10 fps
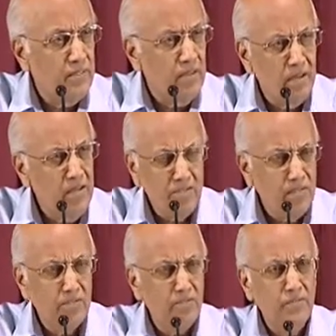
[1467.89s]
But
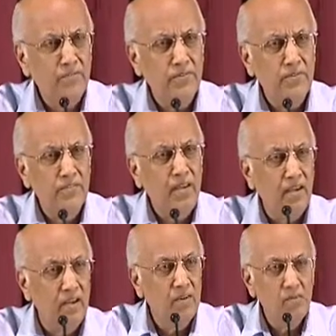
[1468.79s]
he's so different
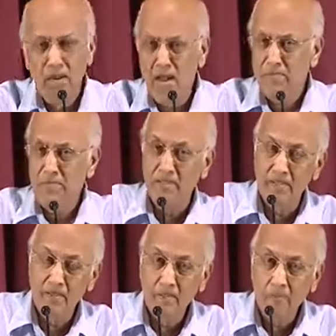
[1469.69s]
today. What happened?